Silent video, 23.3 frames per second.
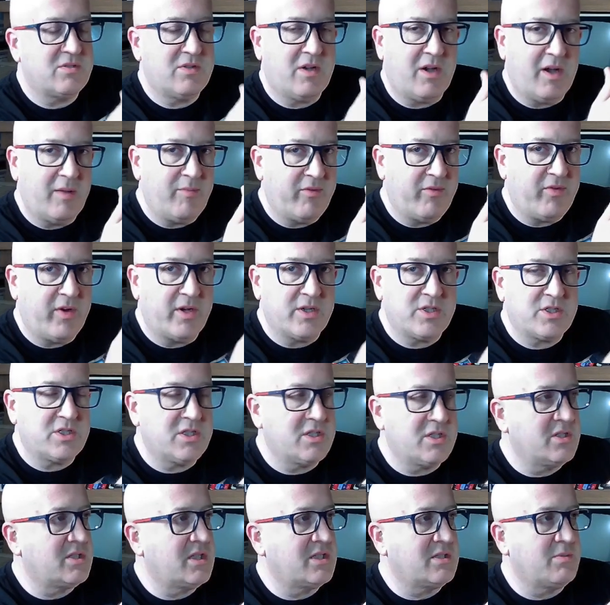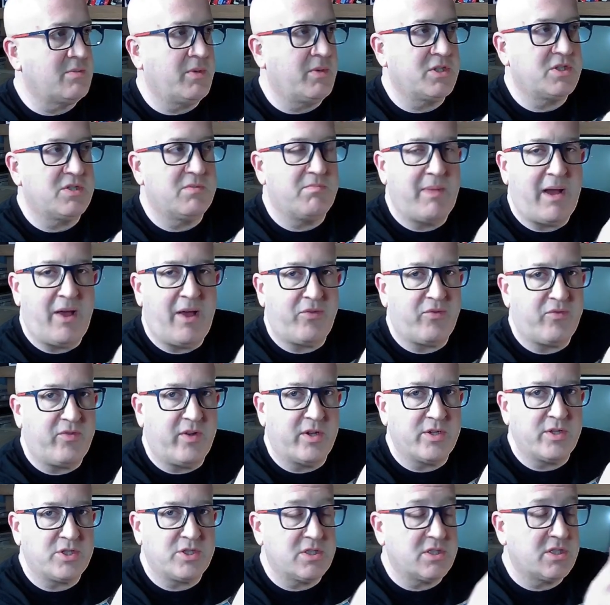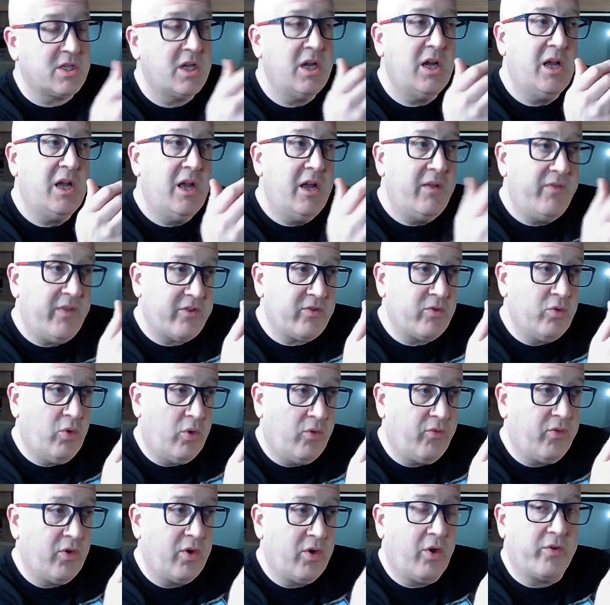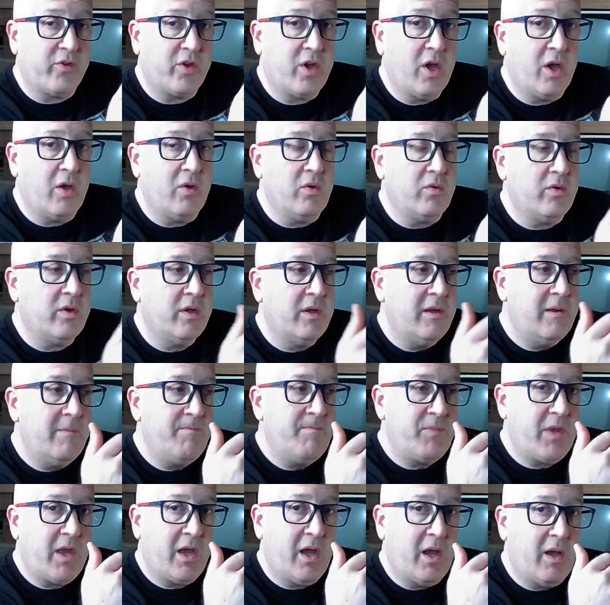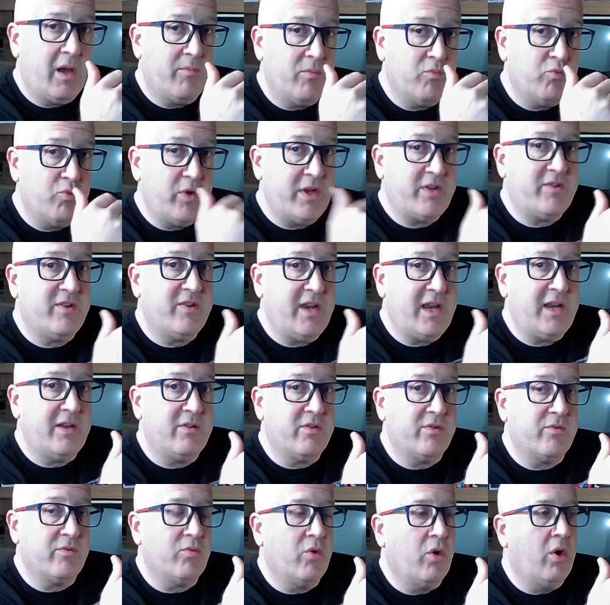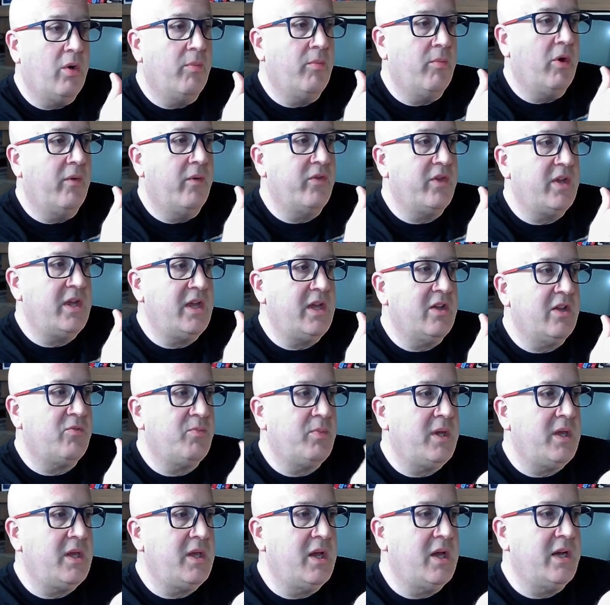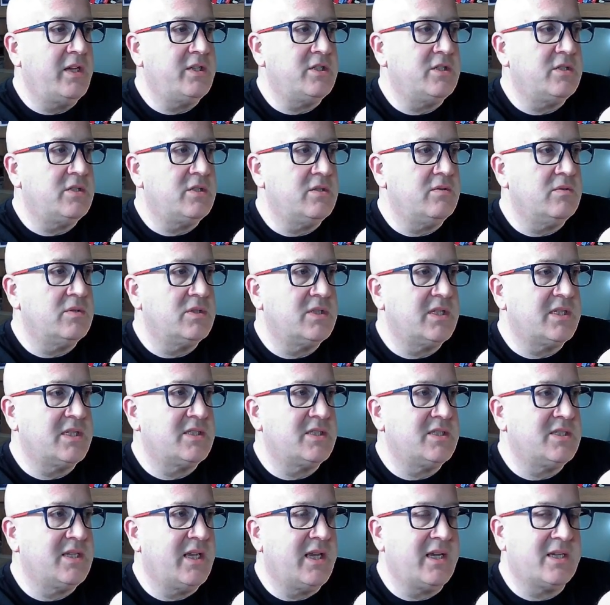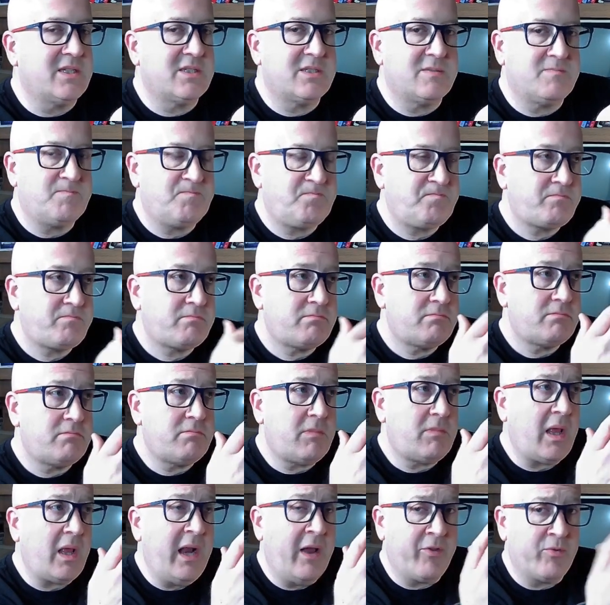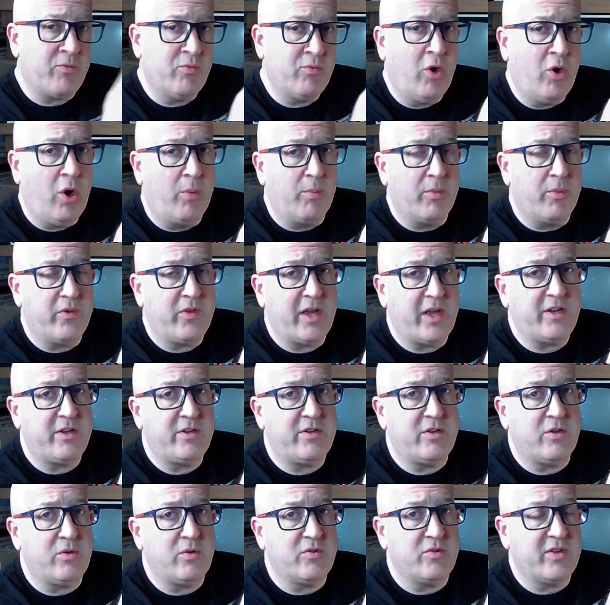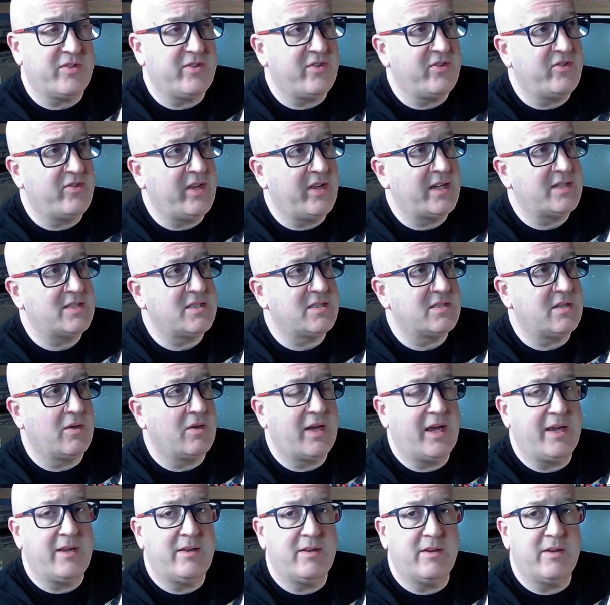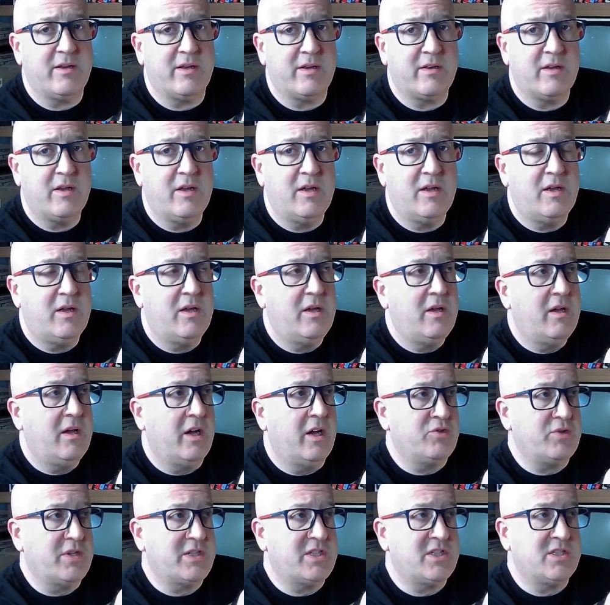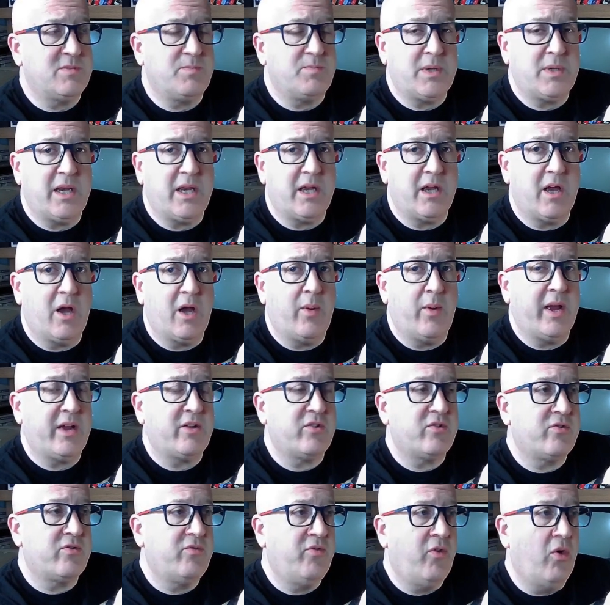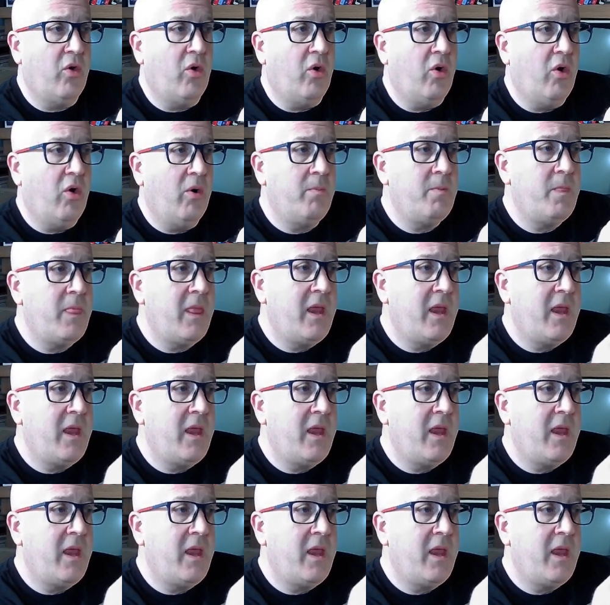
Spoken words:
timer functions. There's a bunch of math functions. There's an awful lot of code written into the ROM on the ESP8266. Now the ROM on the 8266 is located at addresses beginning OX4,